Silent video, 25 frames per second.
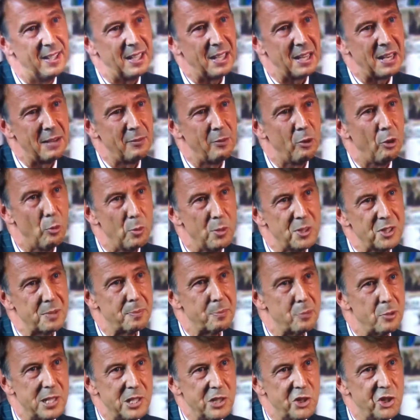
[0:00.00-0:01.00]
and I've always
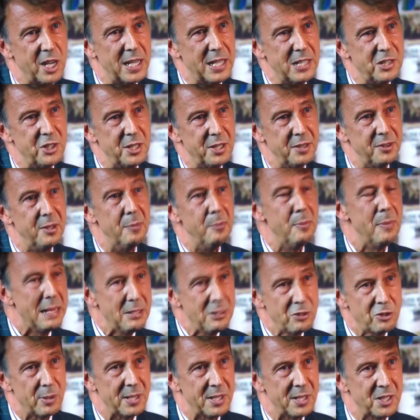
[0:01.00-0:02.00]
appreciated the
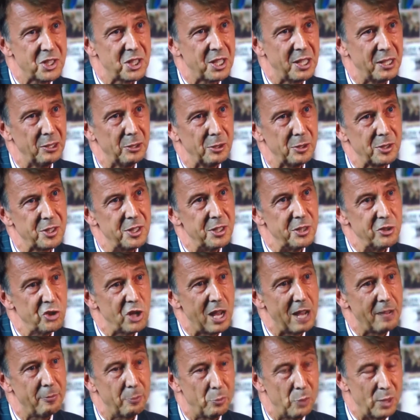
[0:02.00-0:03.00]
mentoring skills that Jeff